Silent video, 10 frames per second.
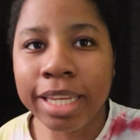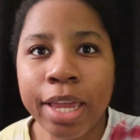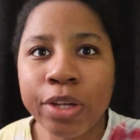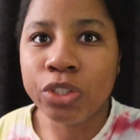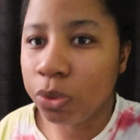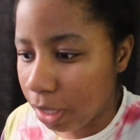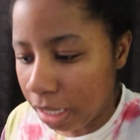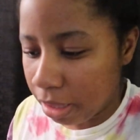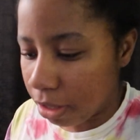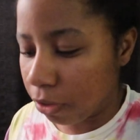can't do
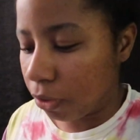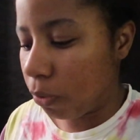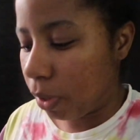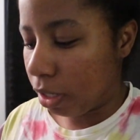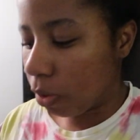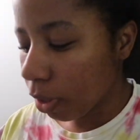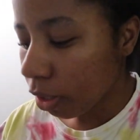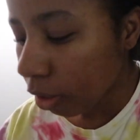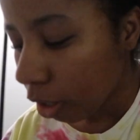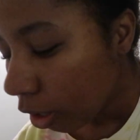anything or go anywhere.